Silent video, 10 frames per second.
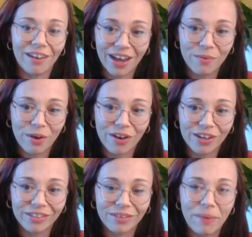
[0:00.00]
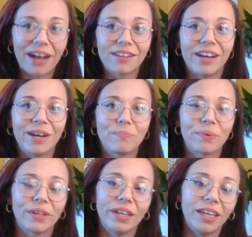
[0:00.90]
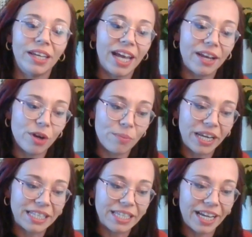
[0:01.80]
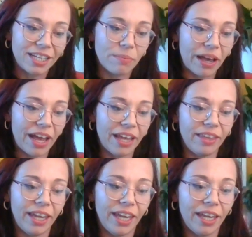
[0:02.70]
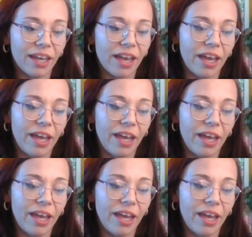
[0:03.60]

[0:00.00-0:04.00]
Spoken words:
I was backed up and nominated by the